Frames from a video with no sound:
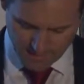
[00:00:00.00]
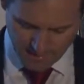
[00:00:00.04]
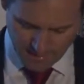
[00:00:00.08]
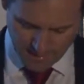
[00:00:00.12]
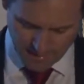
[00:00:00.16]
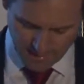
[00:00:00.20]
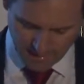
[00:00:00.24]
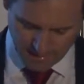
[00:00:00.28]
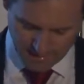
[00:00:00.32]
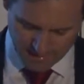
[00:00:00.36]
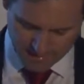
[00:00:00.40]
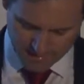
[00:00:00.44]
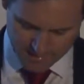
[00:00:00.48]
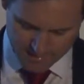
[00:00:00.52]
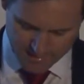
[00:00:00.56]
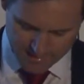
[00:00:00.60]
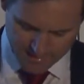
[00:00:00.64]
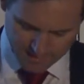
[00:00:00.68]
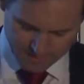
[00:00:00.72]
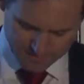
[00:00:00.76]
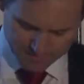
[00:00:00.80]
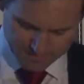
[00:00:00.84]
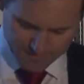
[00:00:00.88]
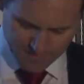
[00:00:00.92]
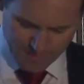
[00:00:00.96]
and
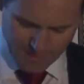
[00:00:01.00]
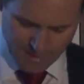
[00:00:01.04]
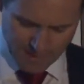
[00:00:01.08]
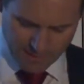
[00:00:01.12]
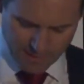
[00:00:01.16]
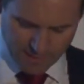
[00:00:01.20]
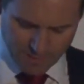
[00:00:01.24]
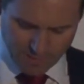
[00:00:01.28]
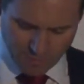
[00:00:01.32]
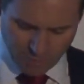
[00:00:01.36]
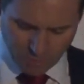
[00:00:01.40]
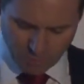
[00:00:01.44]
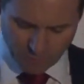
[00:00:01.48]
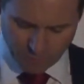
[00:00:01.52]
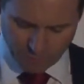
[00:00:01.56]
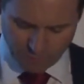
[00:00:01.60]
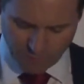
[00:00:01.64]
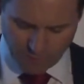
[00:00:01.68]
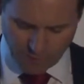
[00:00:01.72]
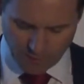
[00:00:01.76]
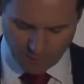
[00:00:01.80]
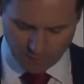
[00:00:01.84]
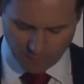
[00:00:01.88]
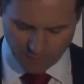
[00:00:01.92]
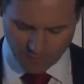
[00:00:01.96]
the important
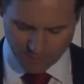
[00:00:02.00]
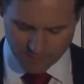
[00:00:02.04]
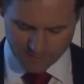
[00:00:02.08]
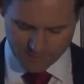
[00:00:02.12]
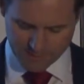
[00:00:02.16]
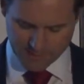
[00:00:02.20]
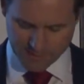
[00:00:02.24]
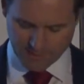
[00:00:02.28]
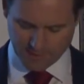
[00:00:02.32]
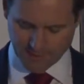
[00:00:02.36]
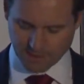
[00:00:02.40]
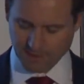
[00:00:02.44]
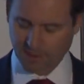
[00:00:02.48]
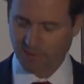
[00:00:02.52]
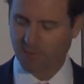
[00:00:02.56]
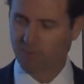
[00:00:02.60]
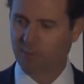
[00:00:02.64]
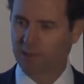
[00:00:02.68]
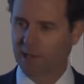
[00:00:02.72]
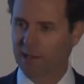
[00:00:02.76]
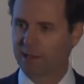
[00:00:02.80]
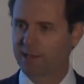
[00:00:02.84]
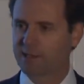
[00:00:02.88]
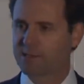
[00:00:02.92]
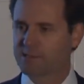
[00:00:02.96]
role that
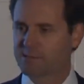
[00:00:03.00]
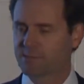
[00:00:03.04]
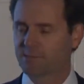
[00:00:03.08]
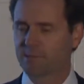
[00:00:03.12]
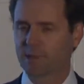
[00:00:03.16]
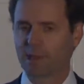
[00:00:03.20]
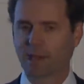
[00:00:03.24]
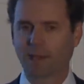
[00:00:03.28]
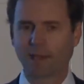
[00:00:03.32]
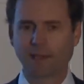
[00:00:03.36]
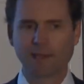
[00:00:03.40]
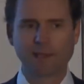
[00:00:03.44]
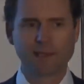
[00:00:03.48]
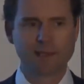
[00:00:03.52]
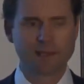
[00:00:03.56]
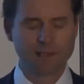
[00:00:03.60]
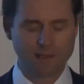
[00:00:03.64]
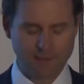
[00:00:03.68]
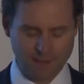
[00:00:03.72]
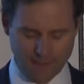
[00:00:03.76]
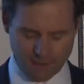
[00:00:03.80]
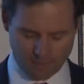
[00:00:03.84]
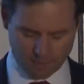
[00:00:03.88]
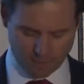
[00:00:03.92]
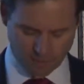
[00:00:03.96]
complaints play
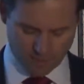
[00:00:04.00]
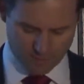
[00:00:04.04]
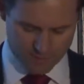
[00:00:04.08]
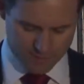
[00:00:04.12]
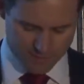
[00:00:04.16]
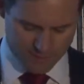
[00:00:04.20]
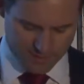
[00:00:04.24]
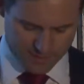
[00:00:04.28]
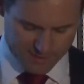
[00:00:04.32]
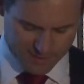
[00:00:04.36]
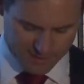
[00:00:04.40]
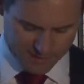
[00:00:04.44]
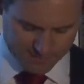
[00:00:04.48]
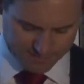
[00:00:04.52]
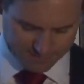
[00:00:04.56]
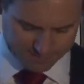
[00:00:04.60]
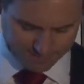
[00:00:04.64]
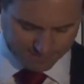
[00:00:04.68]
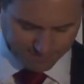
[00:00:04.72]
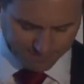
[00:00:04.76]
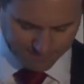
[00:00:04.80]
in that process.